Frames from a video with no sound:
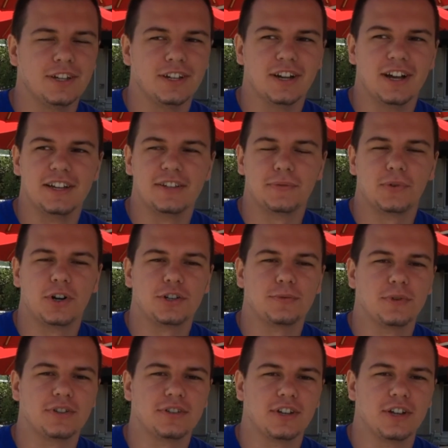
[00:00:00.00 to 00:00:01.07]
As a
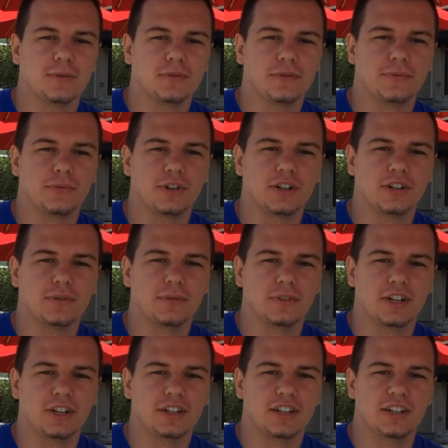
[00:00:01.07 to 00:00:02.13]
freshman, I was afraid of
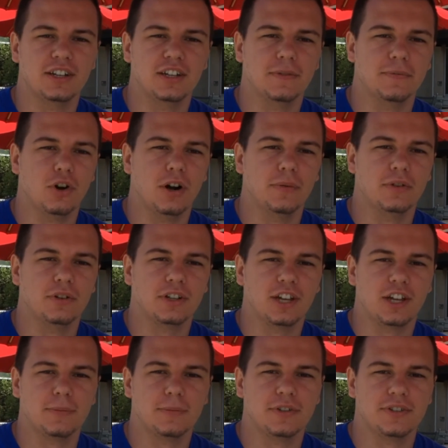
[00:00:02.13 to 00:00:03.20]
like getting involved on
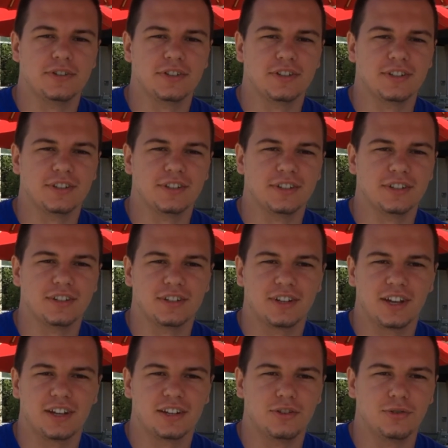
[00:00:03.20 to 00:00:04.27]
campus and
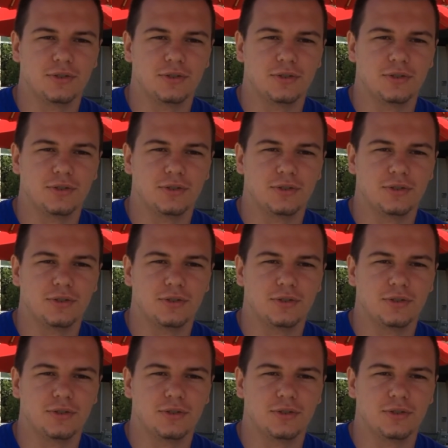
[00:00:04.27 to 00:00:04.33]
kind of